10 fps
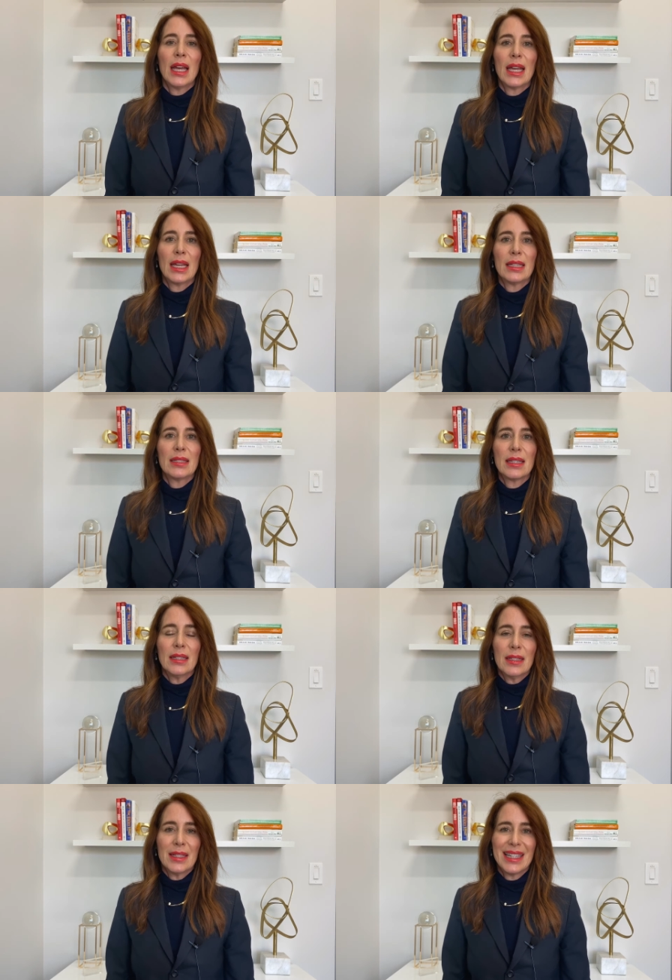And
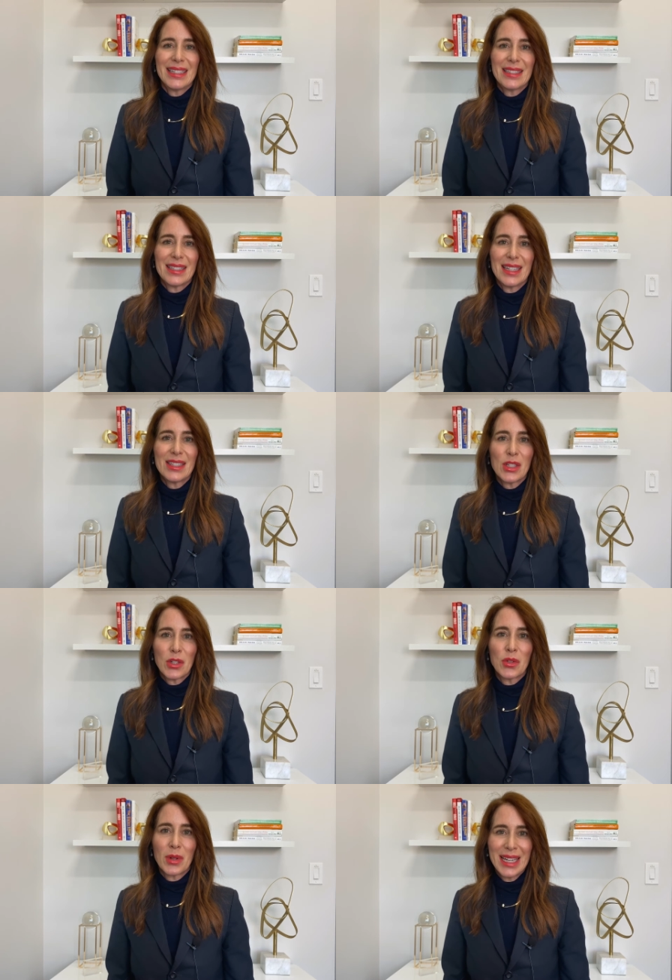it's a
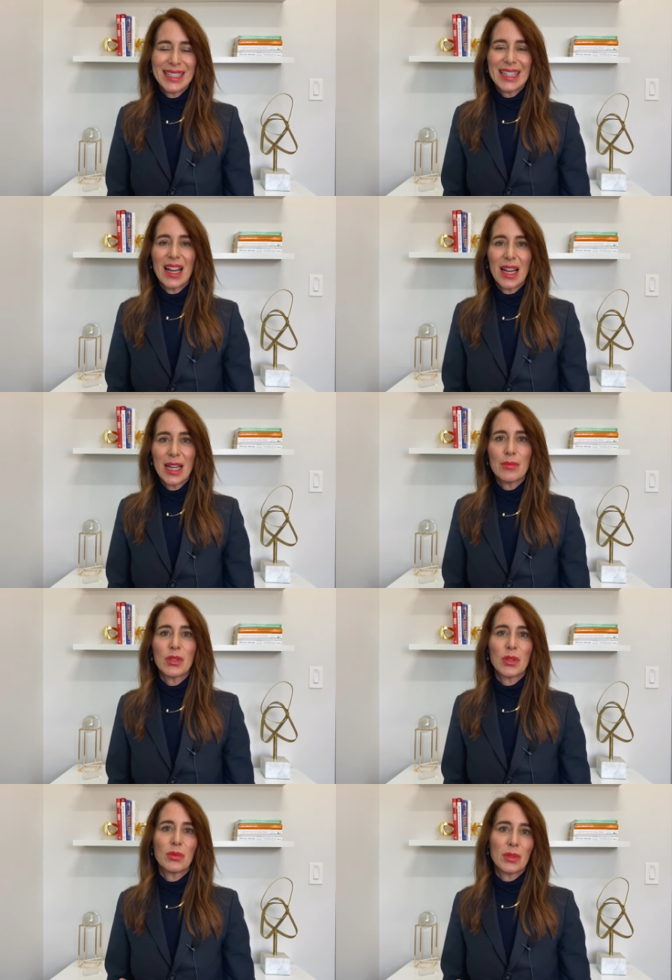great time
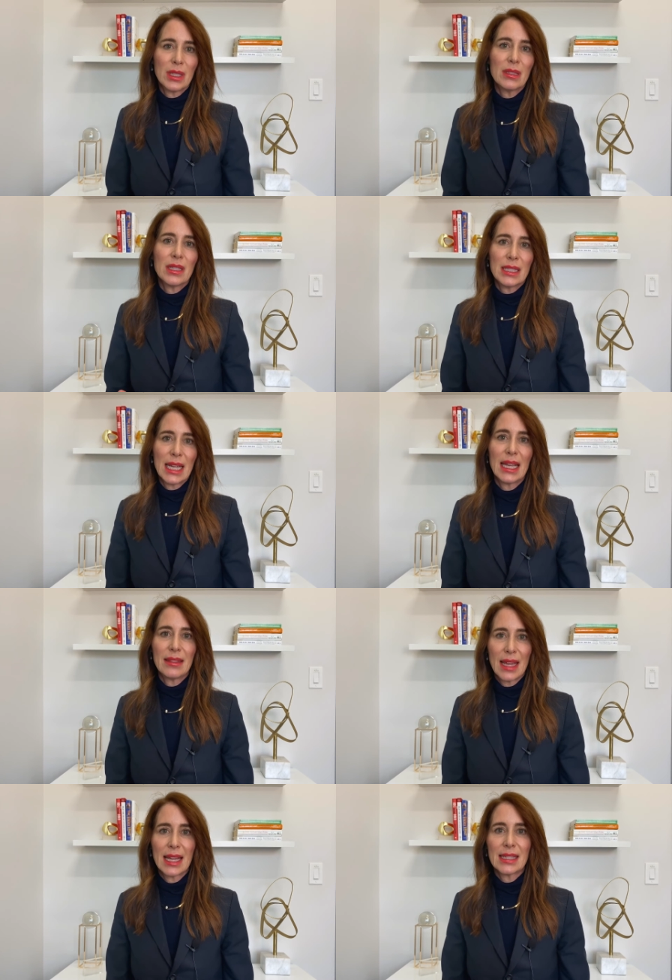to really
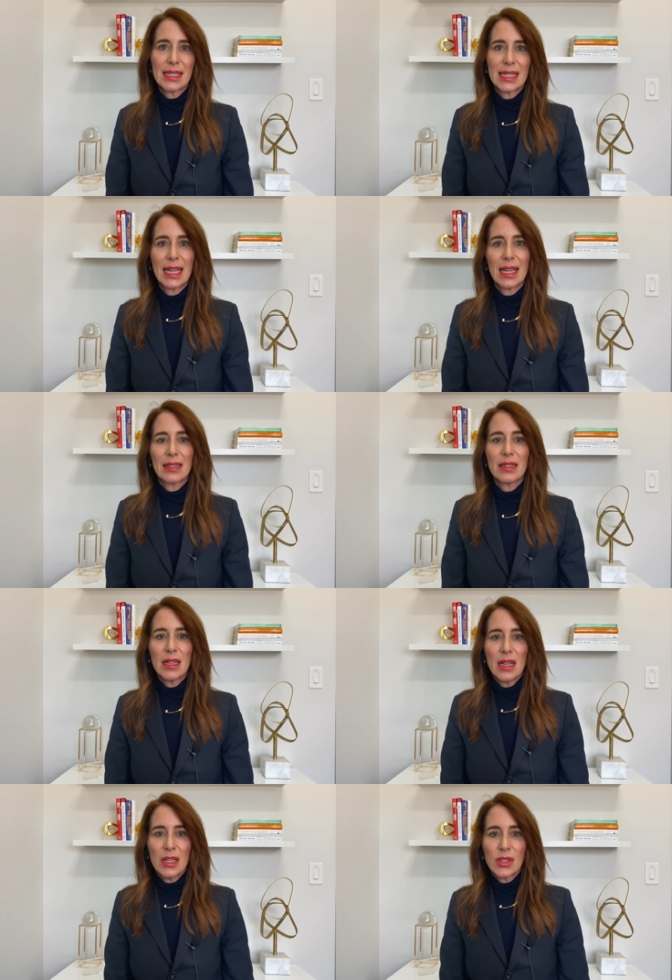take that stand.
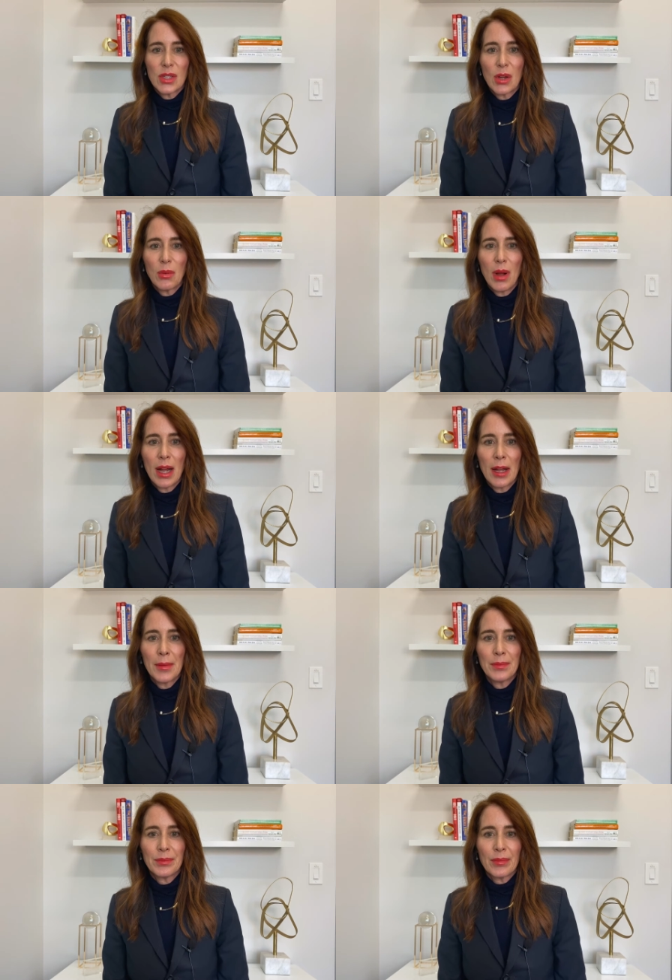So
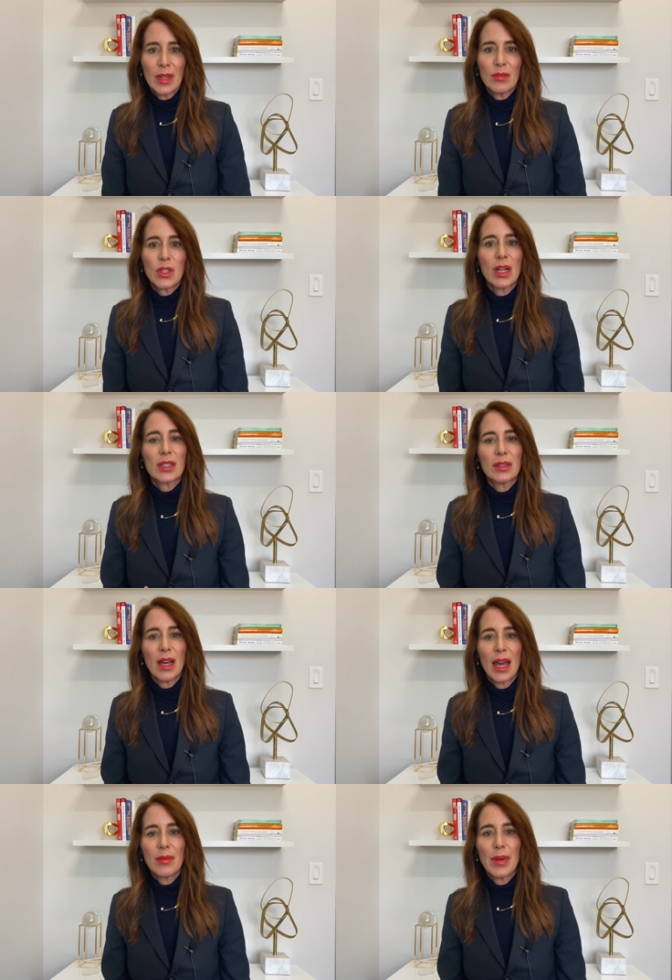we've talked a
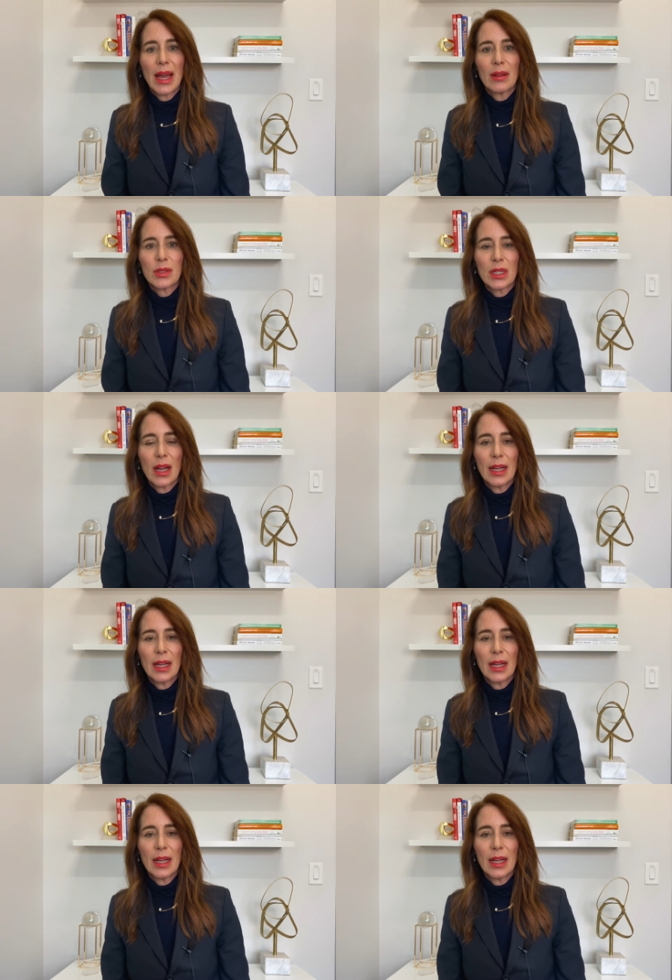lot about